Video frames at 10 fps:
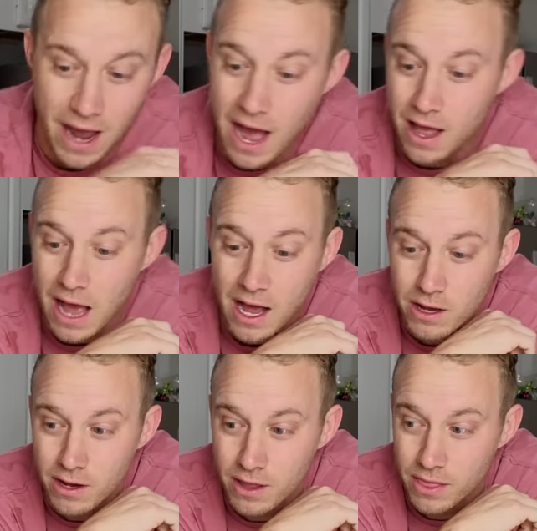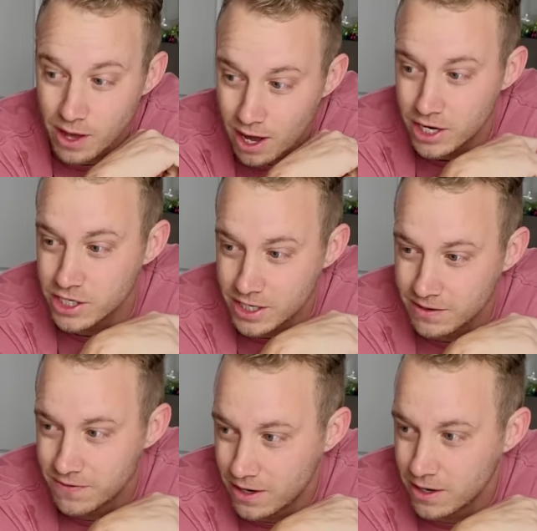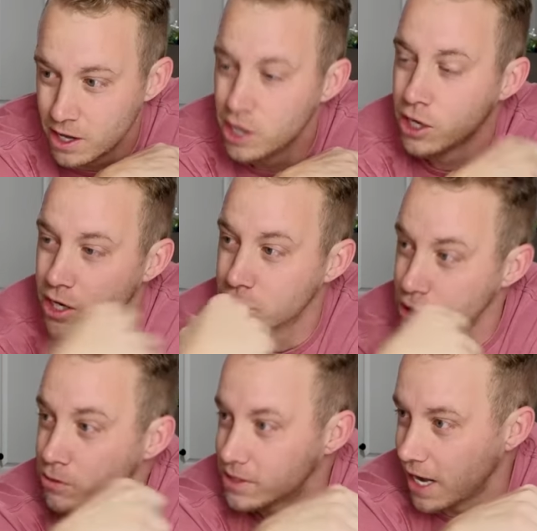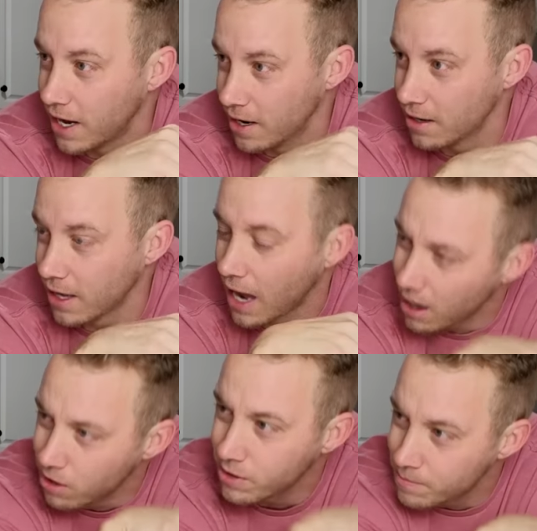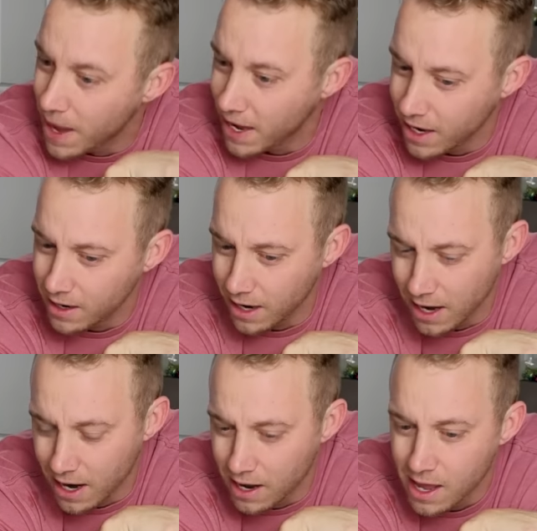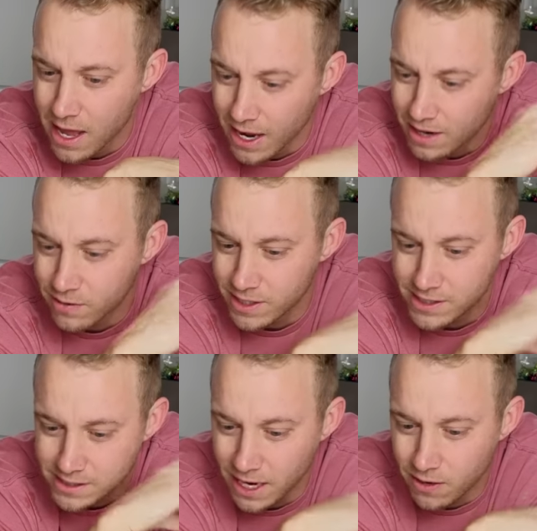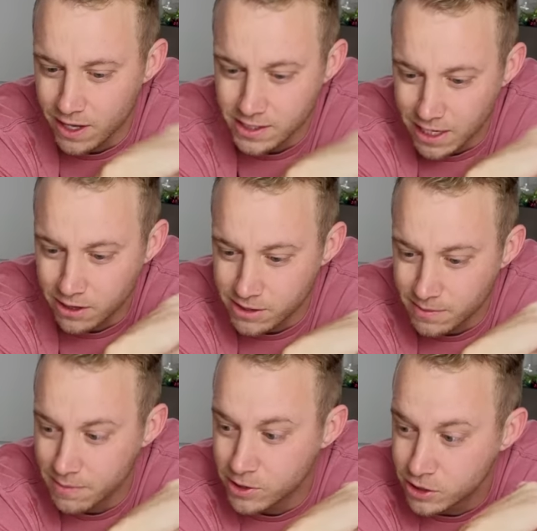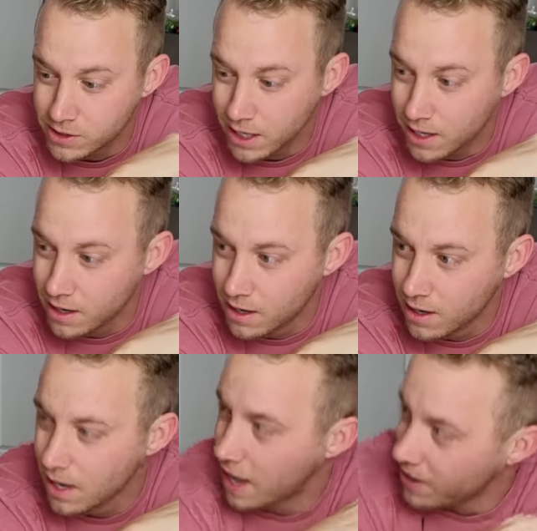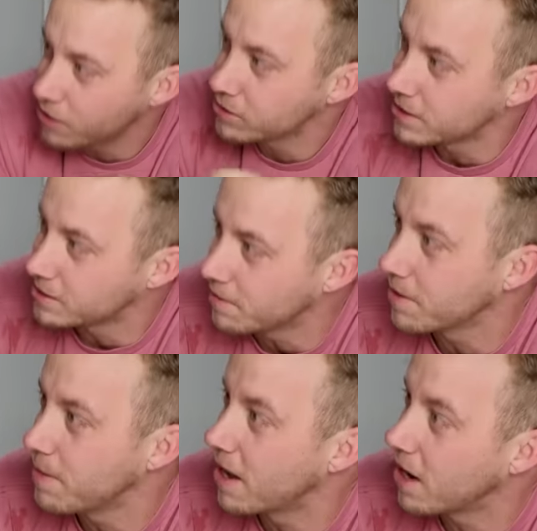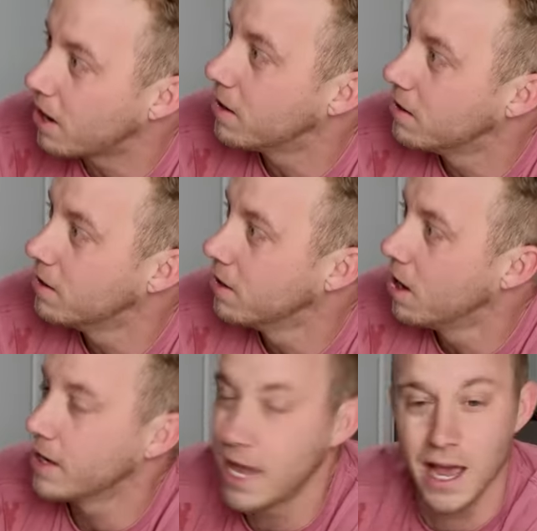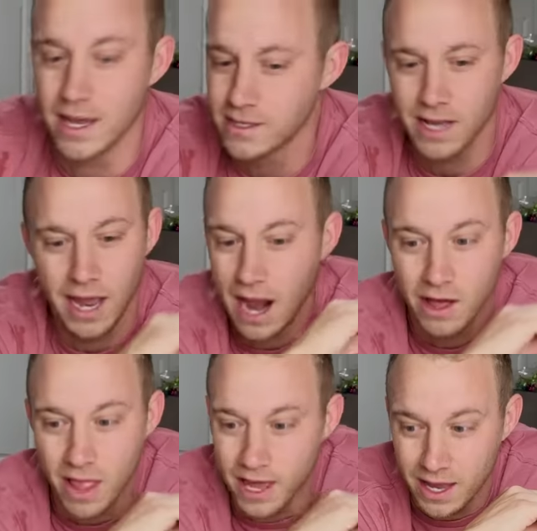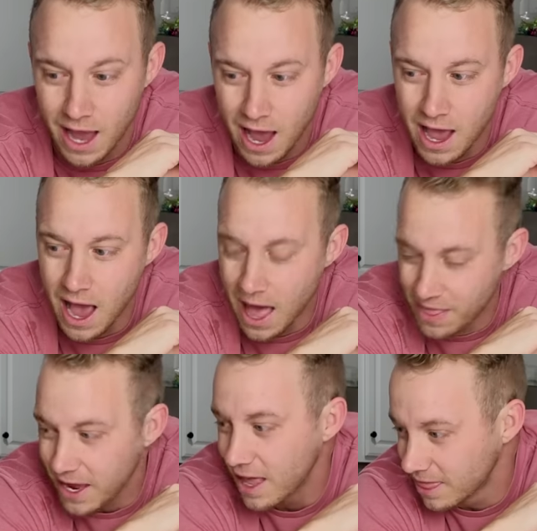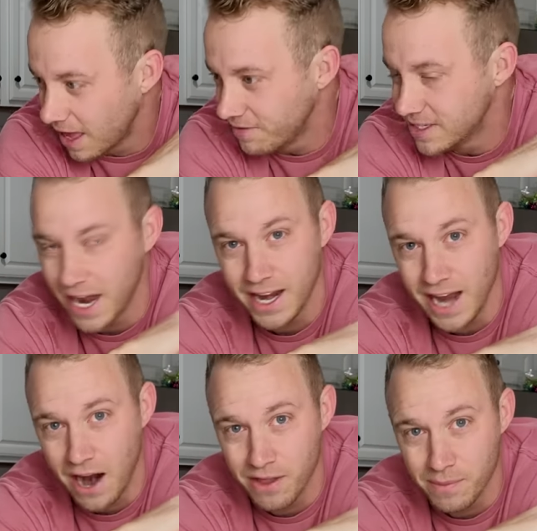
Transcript: yeah. I thought she felt, because you said it. Like I heard the banging, and yeah. It didn't really sound like stairs to me. But you said, I think you said something. I said, I think she fell down the stairs. And I think I levitated out of the